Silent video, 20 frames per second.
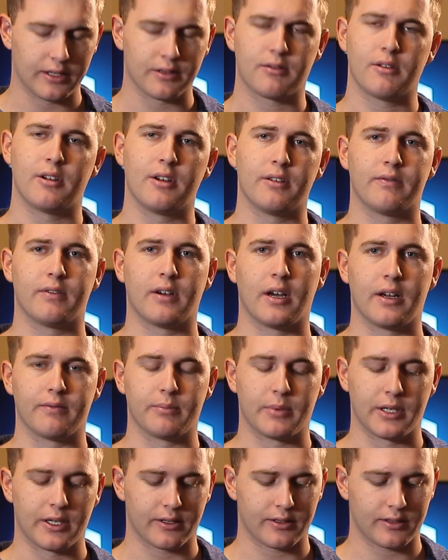It's
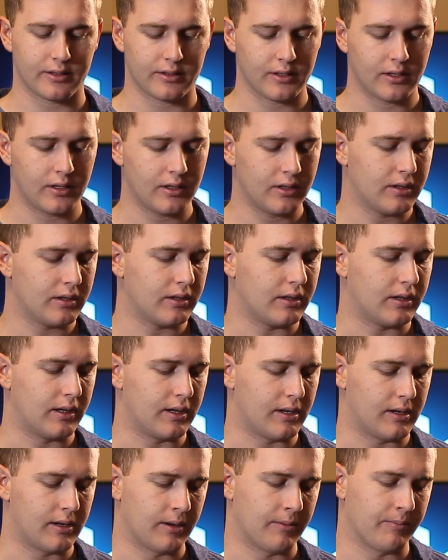$35,
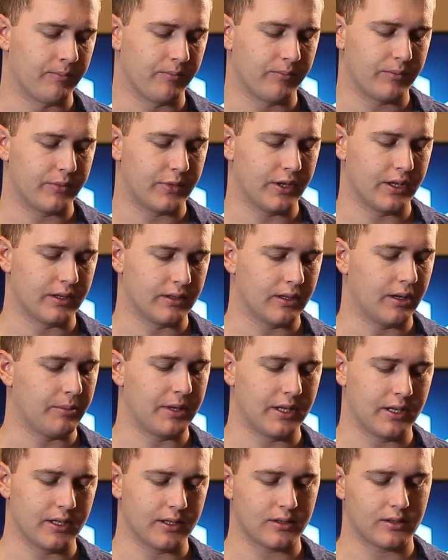but I
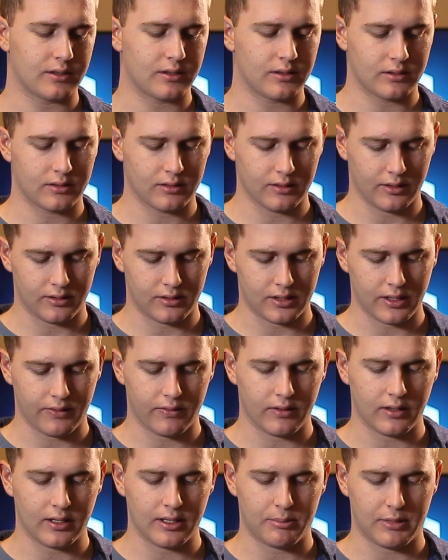mean, it's
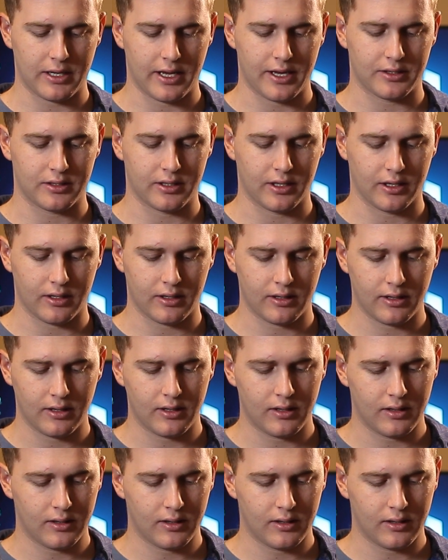definitely plastic.